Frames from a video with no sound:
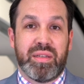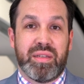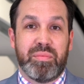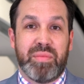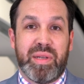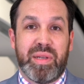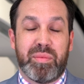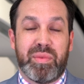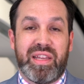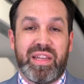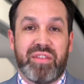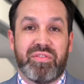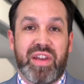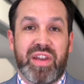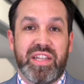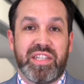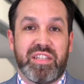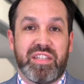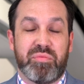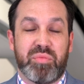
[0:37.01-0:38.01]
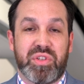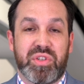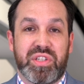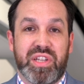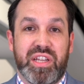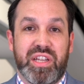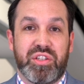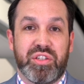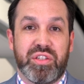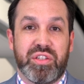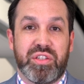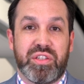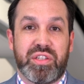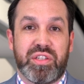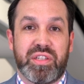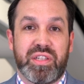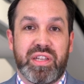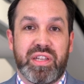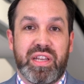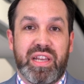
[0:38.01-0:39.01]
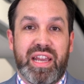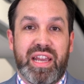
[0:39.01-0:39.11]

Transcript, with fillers: minimally invasive procedures